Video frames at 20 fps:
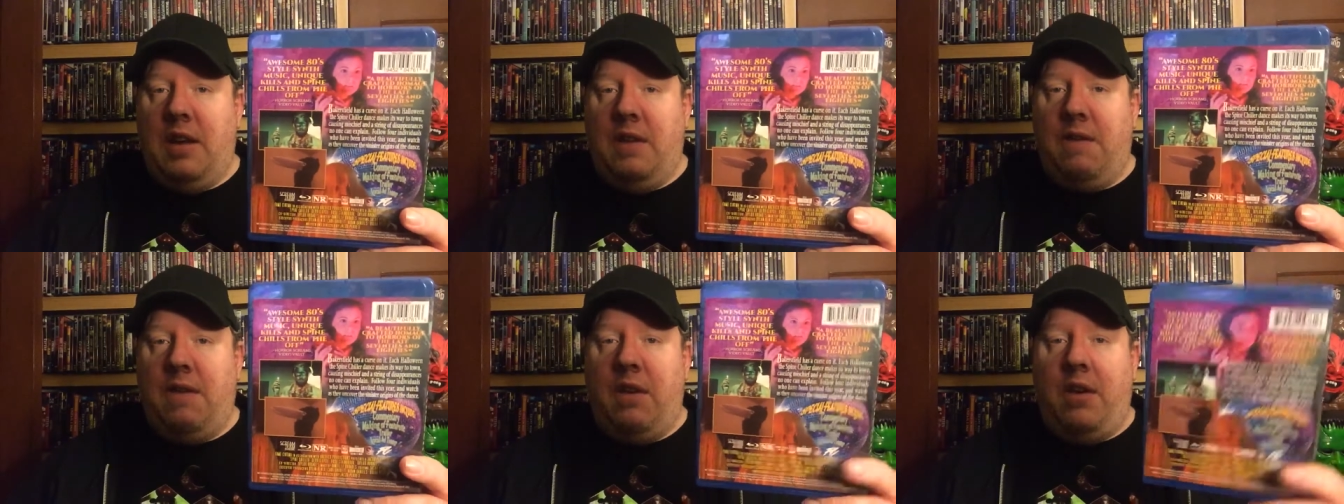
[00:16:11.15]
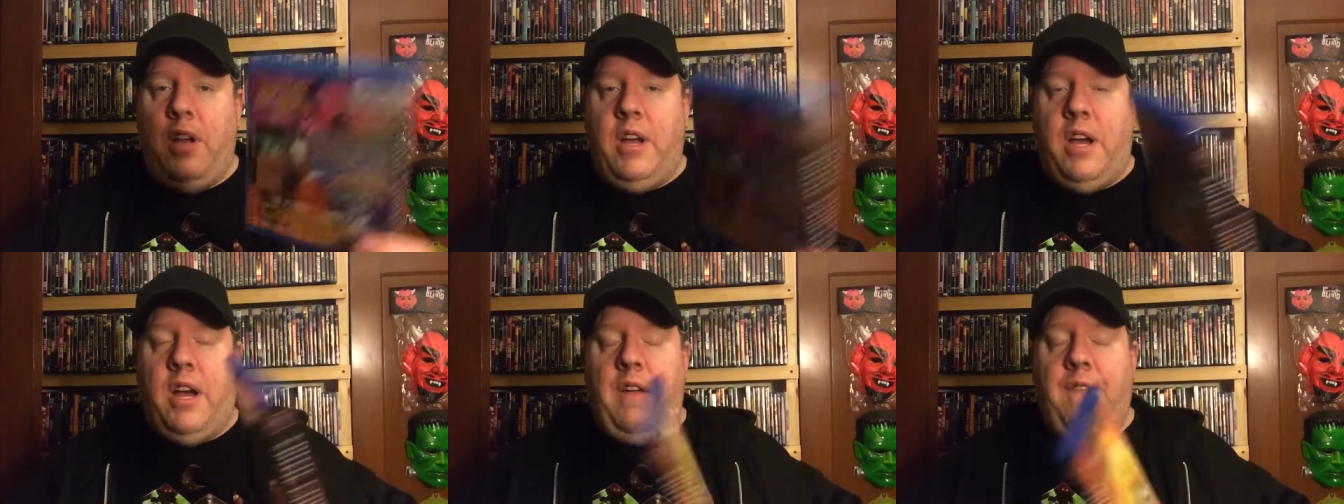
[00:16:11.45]

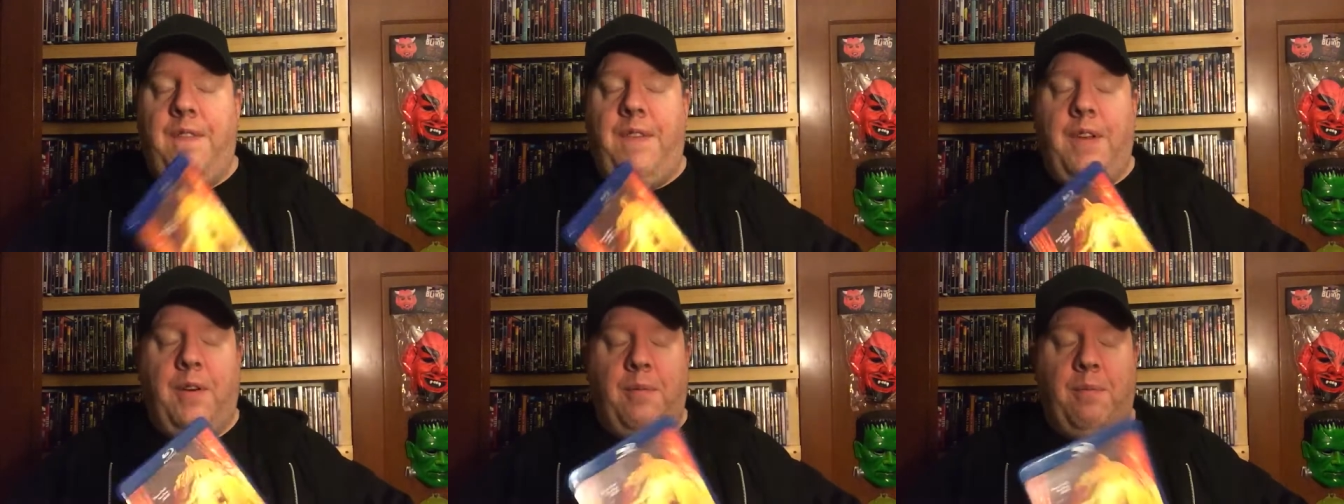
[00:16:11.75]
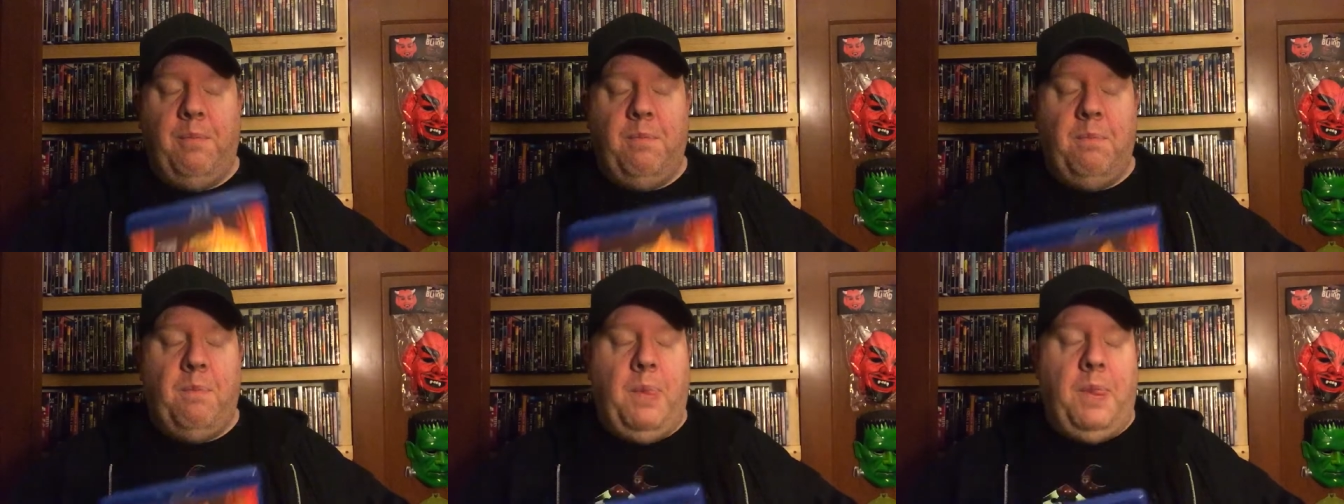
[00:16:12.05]
Very odd
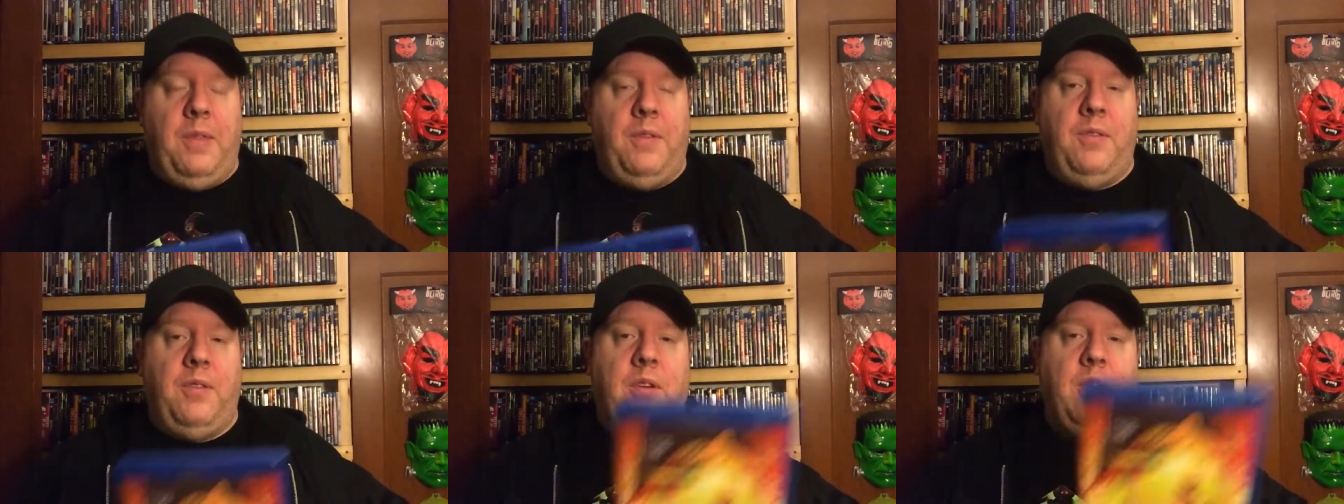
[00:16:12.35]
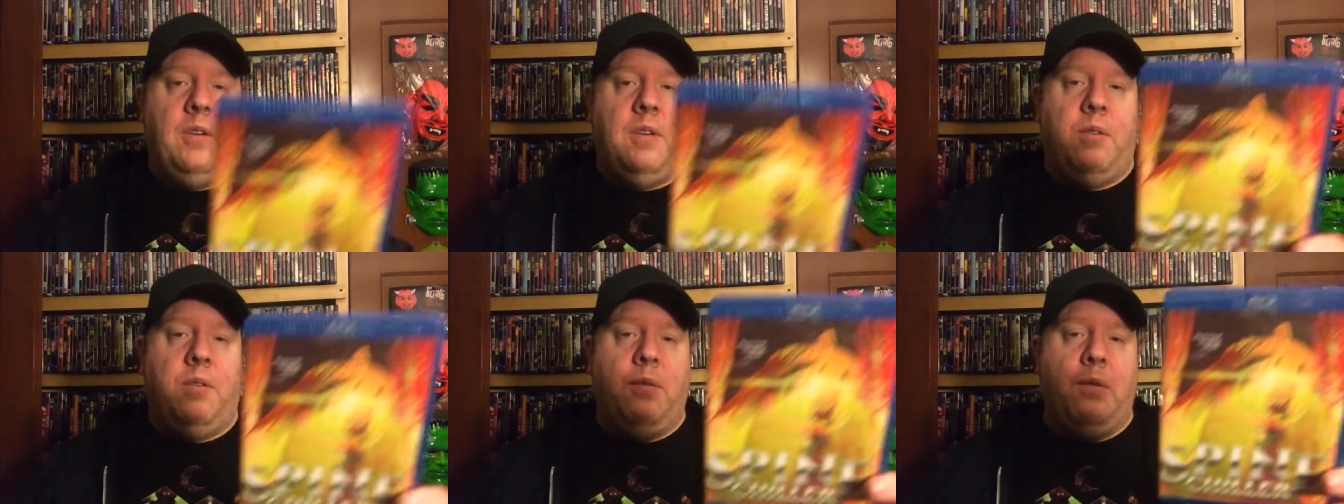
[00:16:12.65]
film.
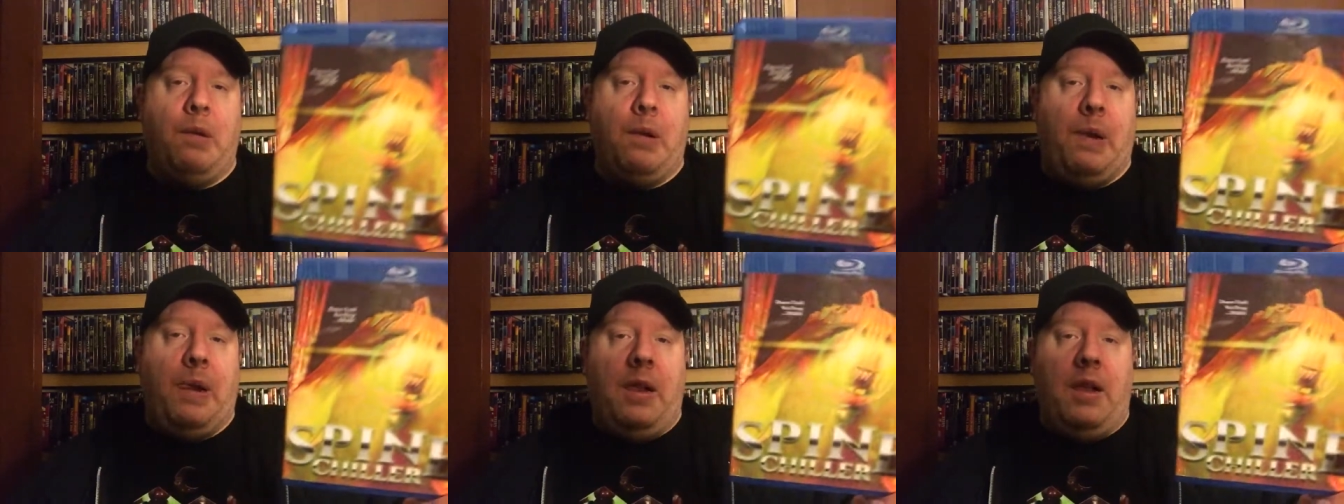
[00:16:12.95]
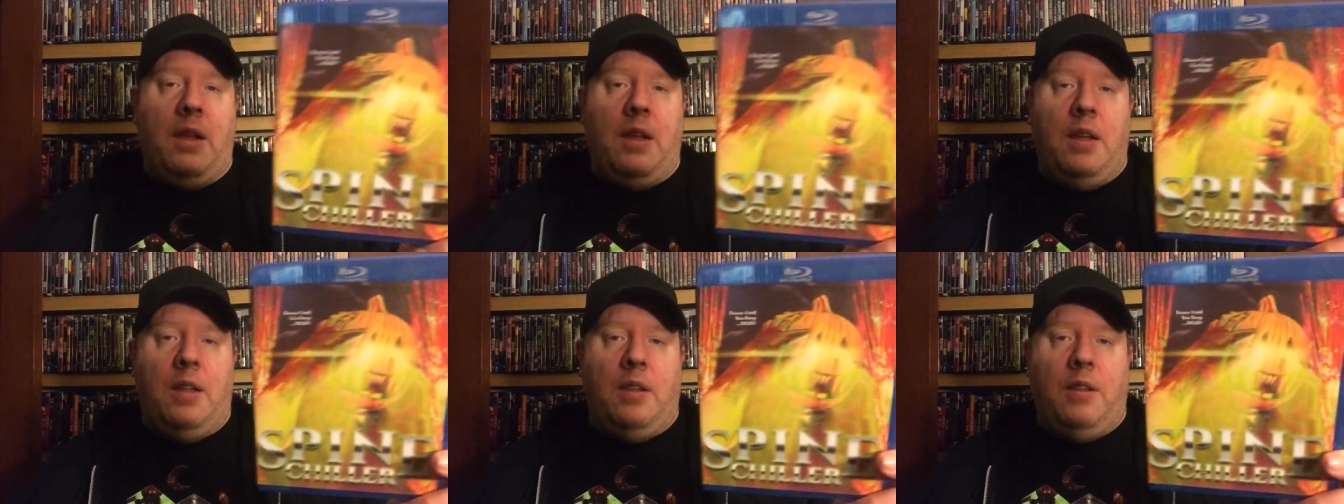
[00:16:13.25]
So
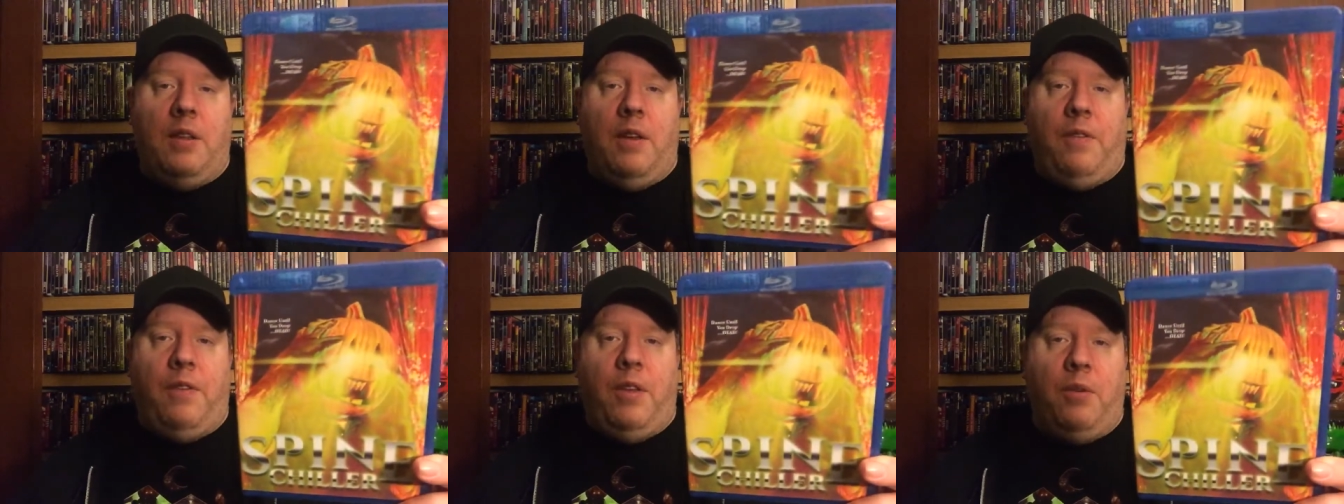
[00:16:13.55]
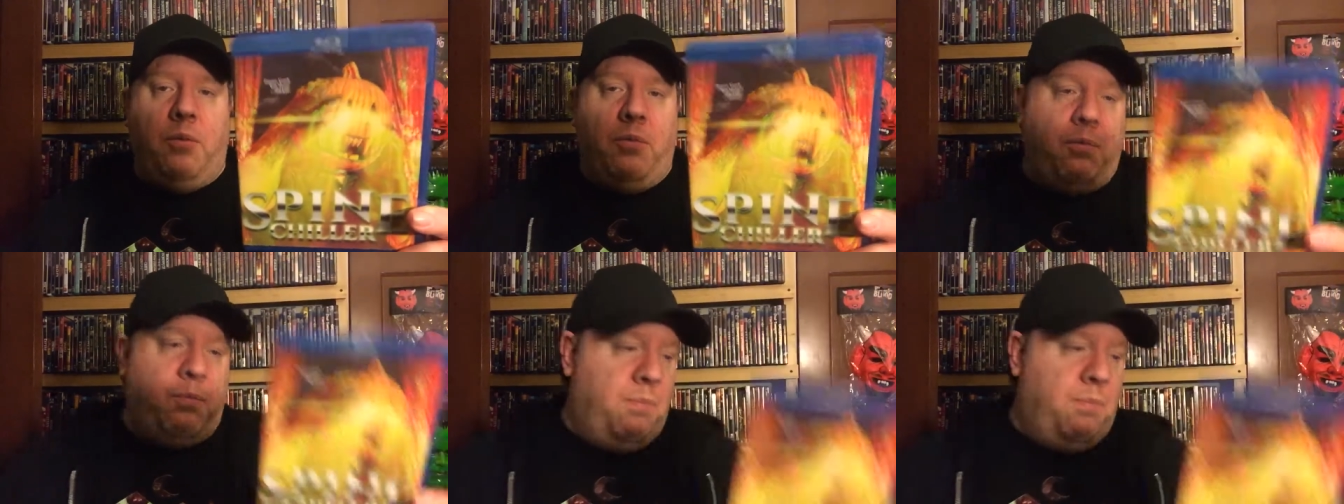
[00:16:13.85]

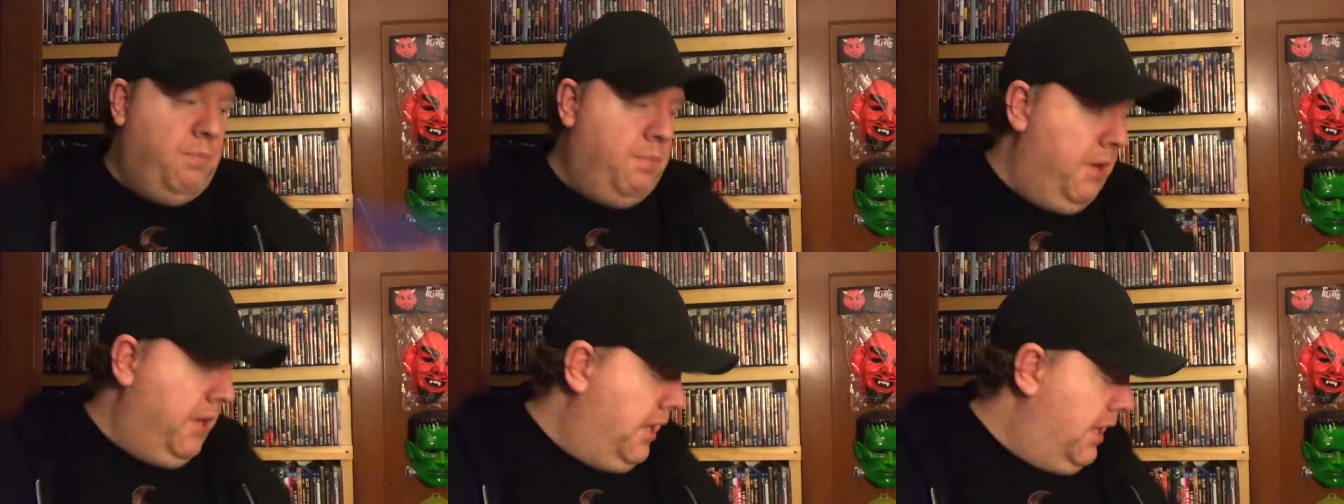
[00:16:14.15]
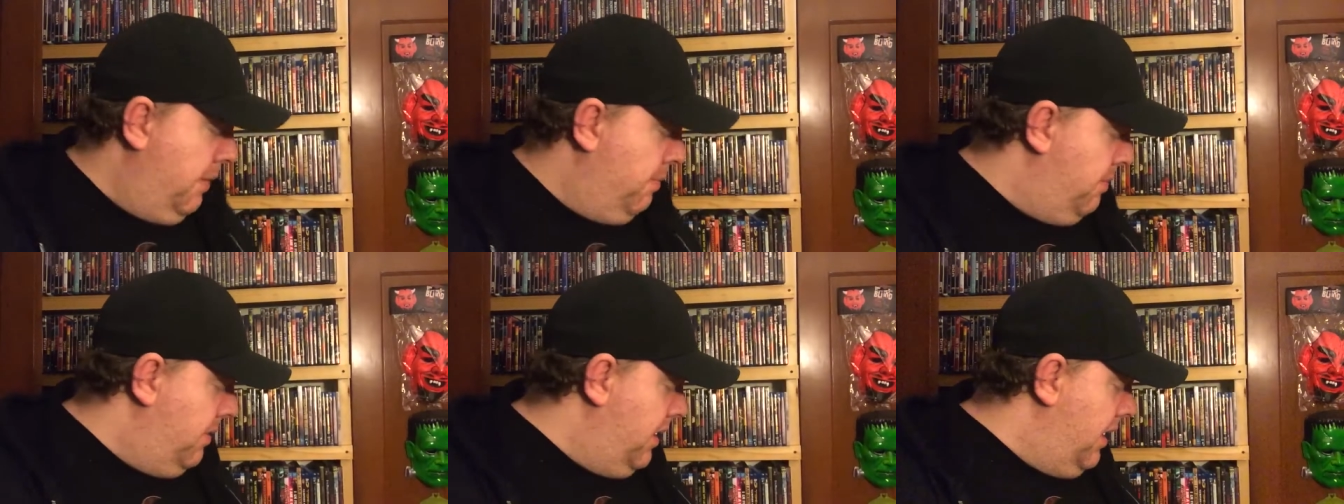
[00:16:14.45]
definitely be
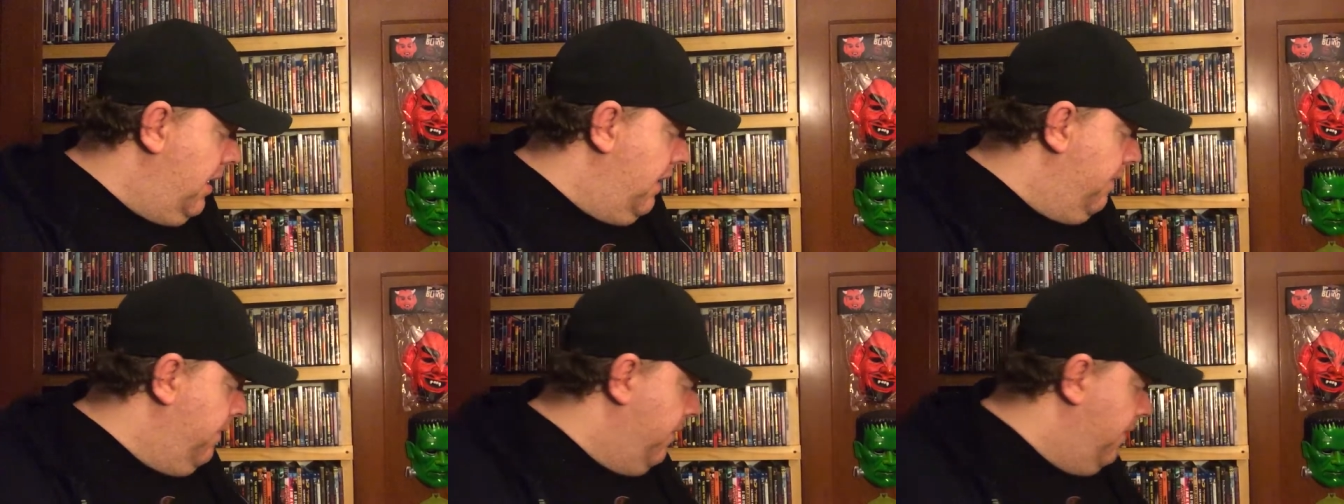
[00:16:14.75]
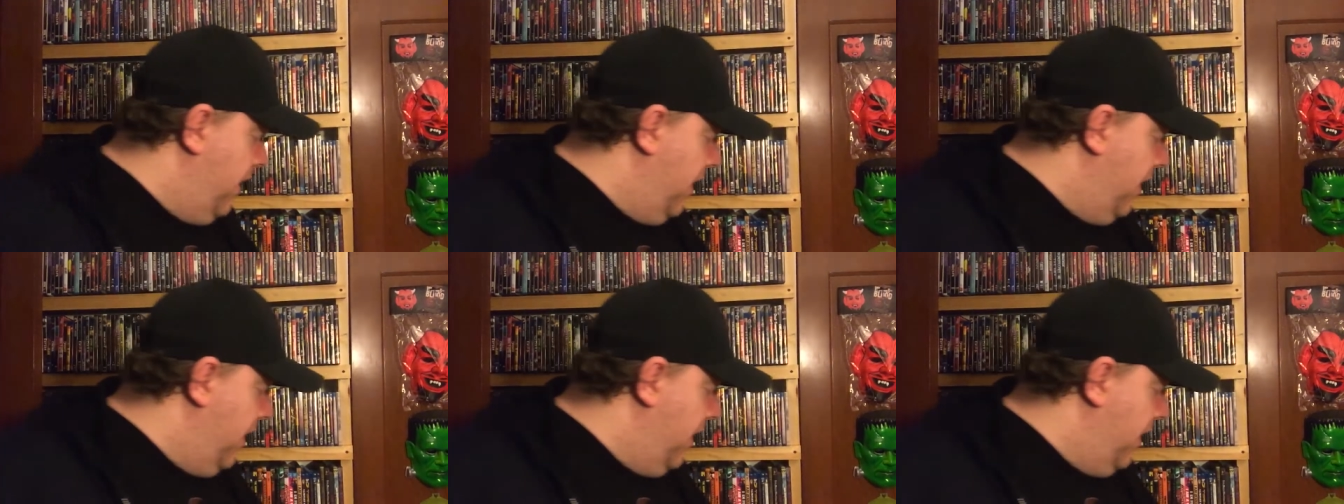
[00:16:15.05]
keeping that for